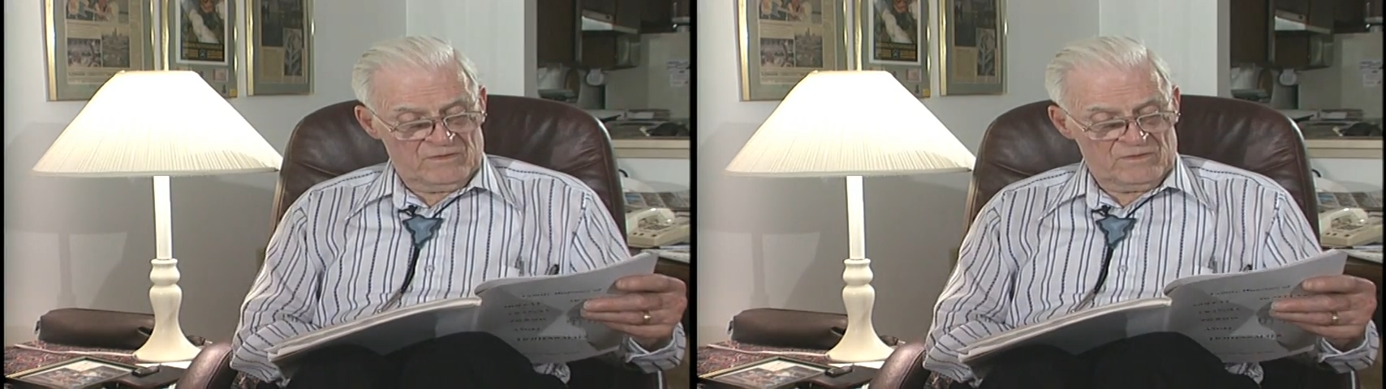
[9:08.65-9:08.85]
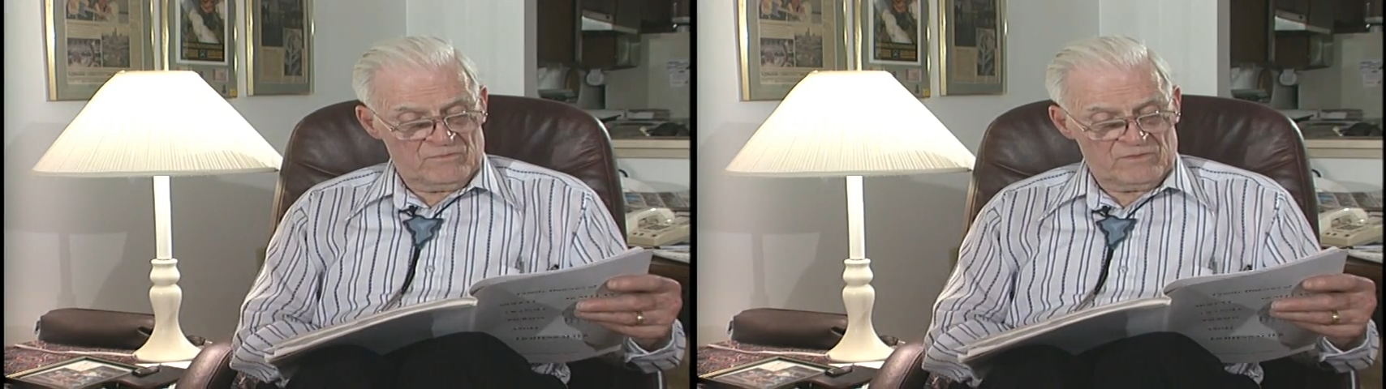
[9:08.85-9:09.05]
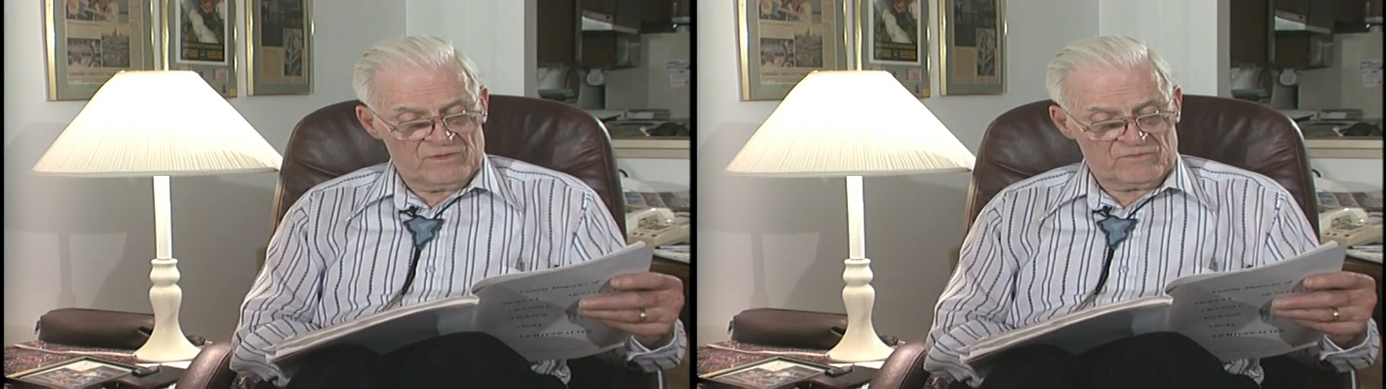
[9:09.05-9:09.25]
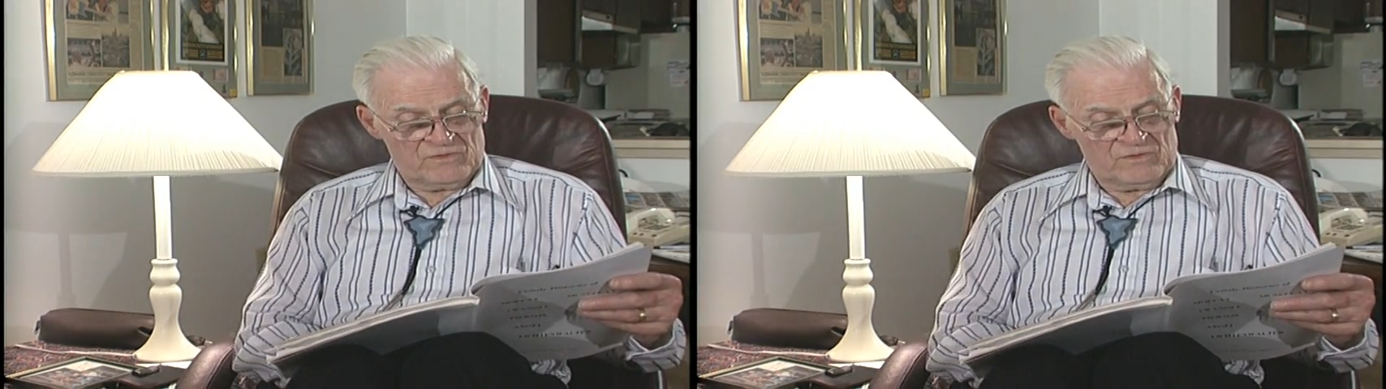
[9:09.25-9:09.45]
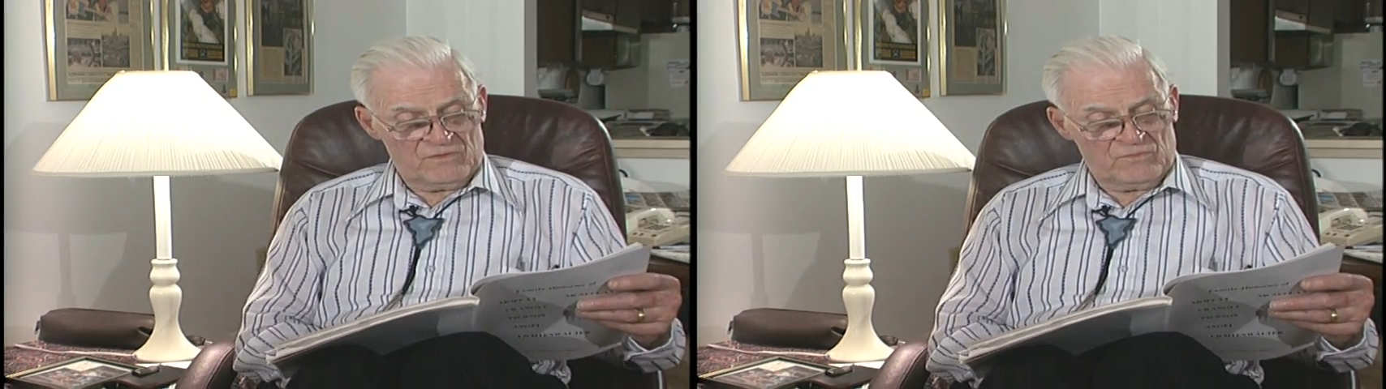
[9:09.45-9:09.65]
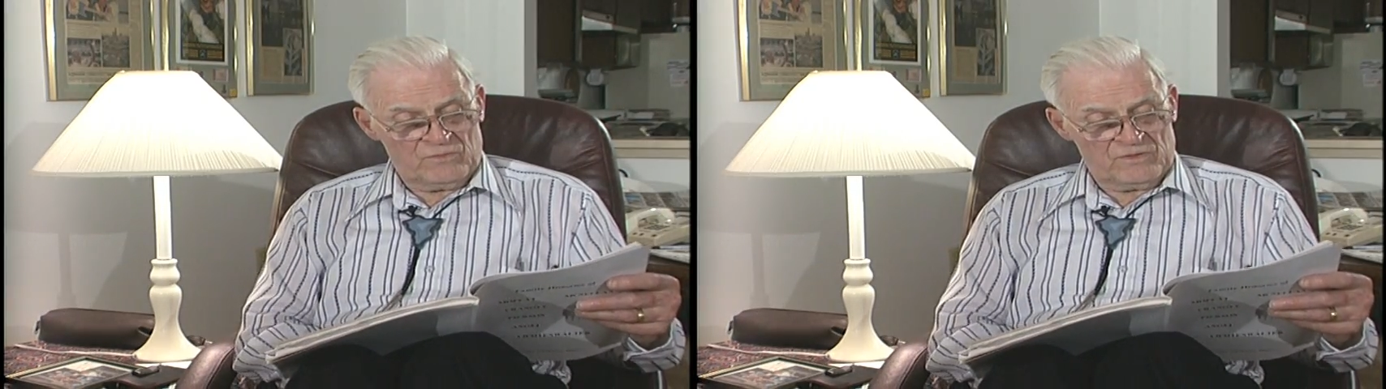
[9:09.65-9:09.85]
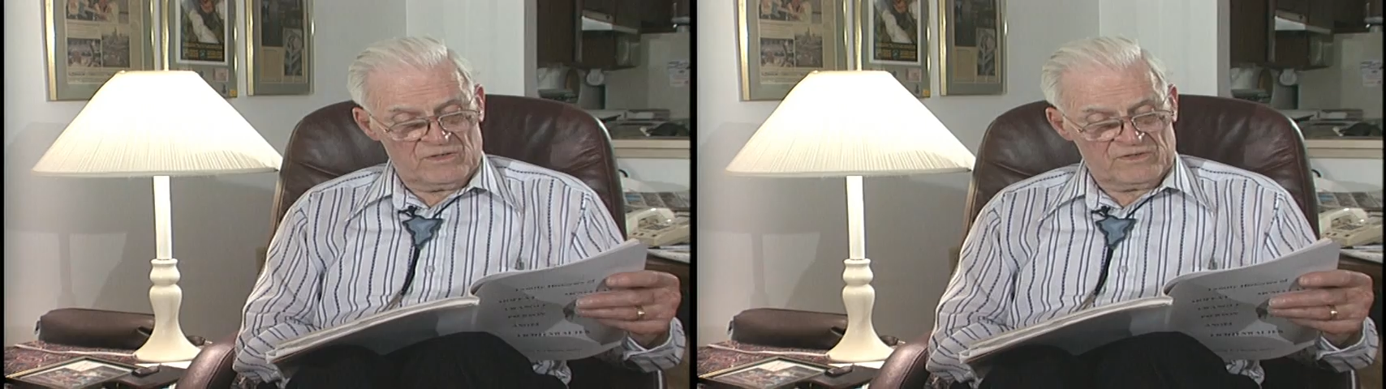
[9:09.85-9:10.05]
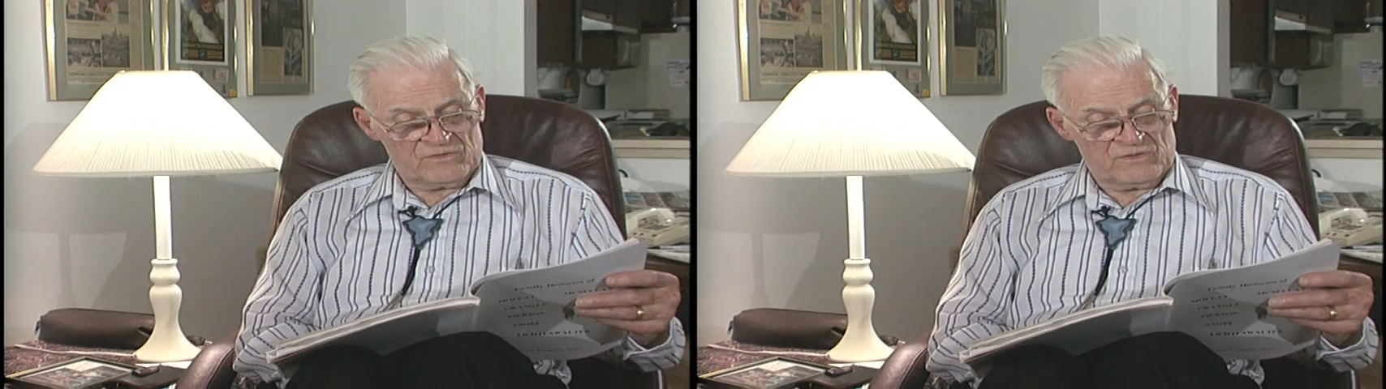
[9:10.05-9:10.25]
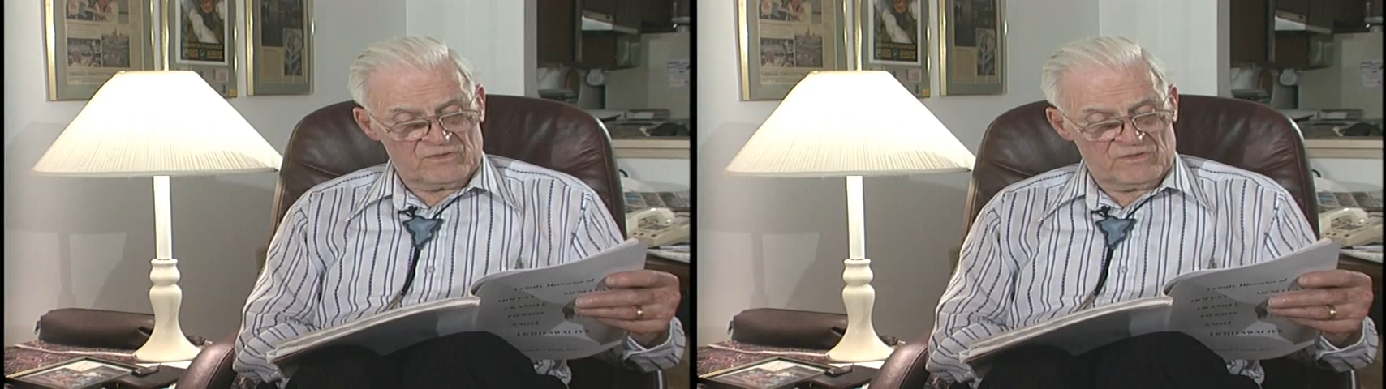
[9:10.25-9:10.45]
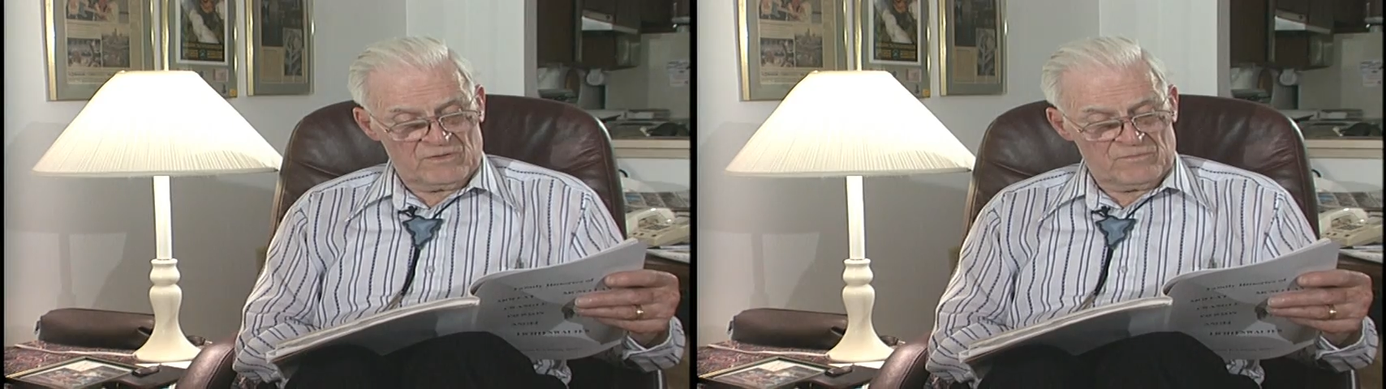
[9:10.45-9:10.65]
When elected
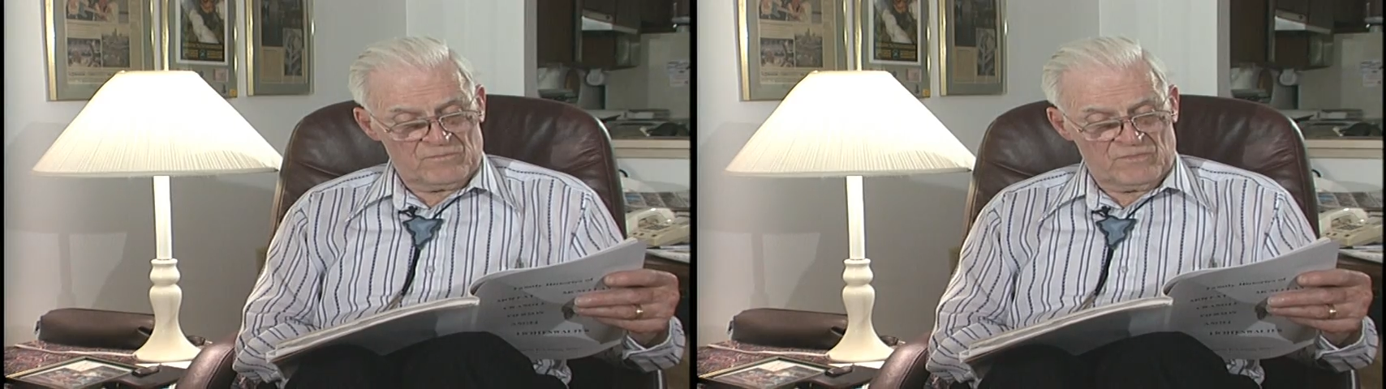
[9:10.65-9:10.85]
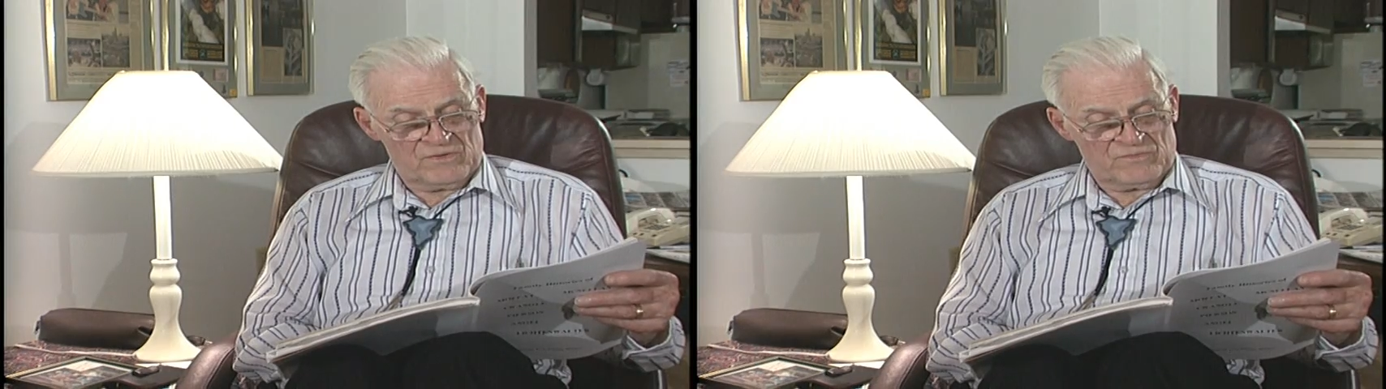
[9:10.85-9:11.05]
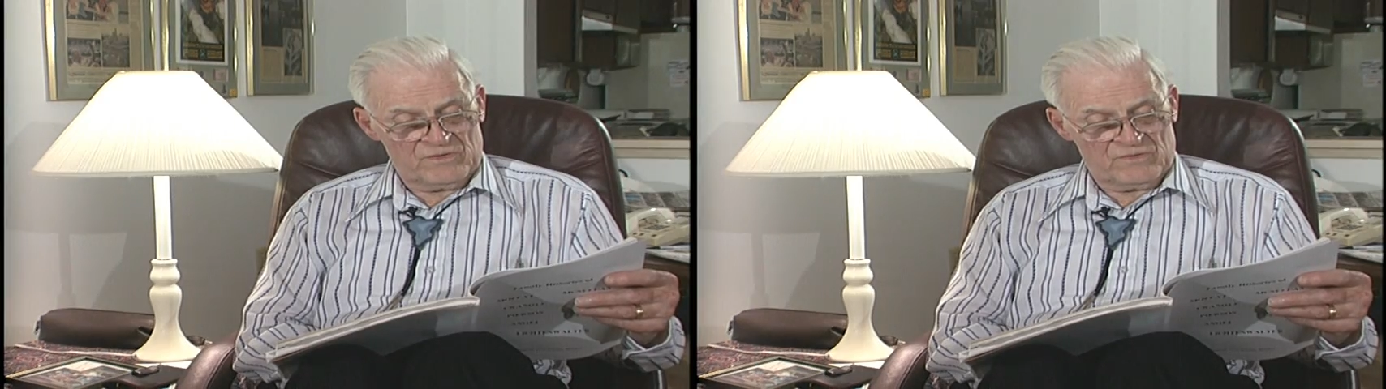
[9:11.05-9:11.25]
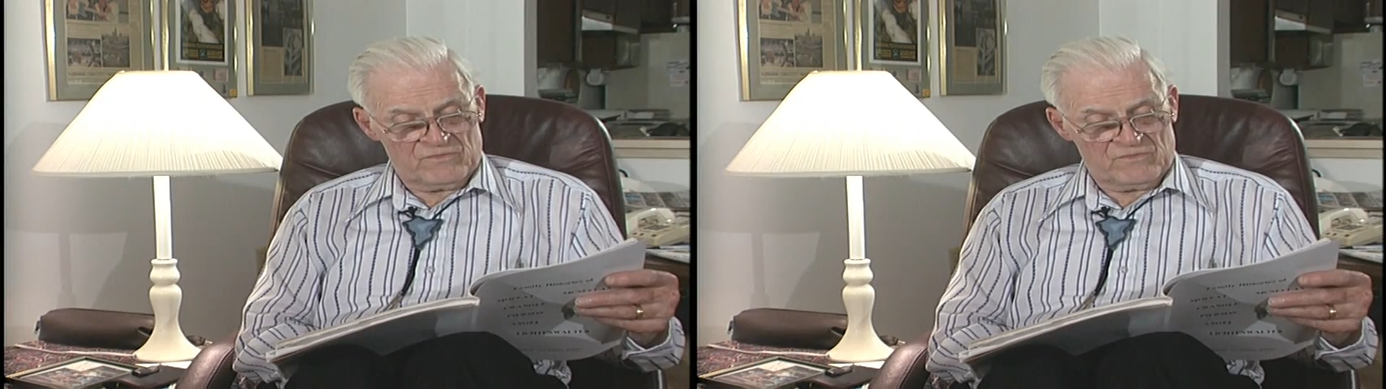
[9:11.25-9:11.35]
moderator